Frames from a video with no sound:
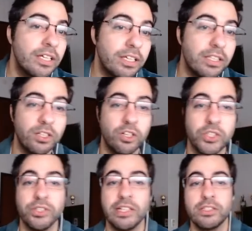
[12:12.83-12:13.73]
in order
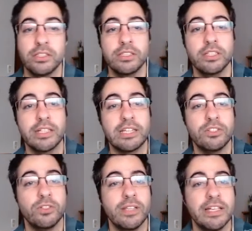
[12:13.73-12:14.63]
to get
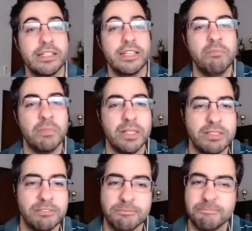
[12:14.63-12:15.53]
to your late game.
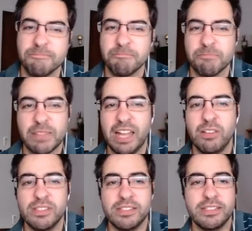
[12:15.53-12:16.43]
But I
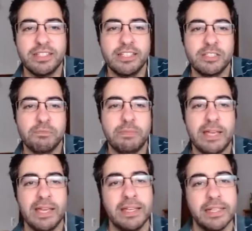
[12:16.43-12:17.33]
don't see this
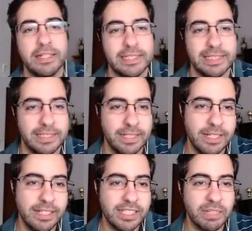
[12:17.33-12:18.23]
being
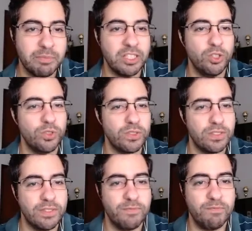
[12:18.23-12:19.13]
something you're
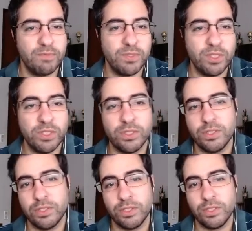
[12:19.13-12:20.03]

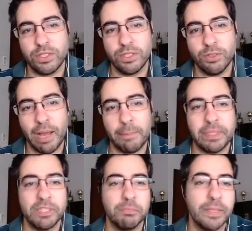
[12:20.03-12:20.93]
too happy
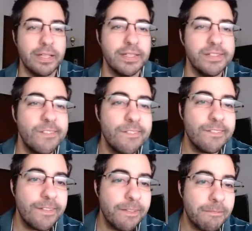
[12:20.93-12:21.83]
to play
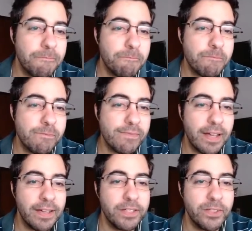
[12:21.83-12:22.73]

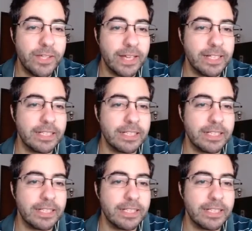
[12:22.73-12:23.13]
in your deck.